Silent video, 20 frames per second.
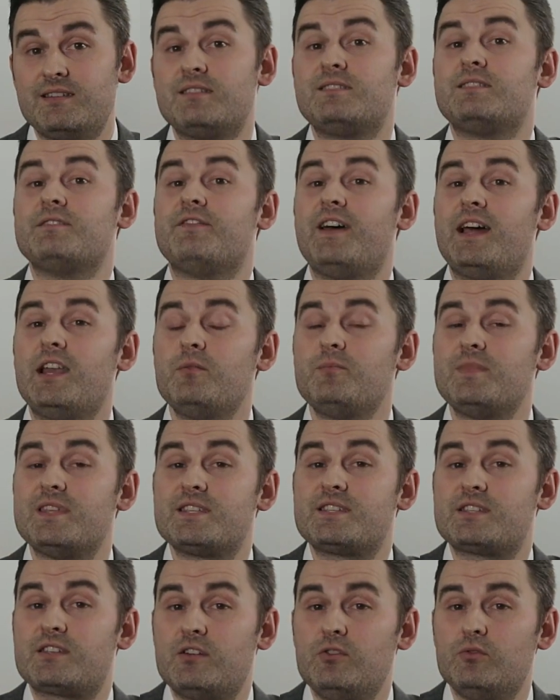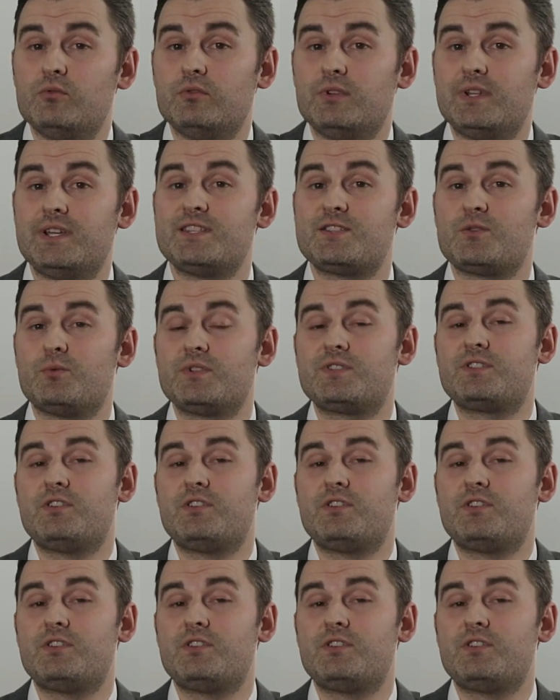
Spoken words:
to develop this school into a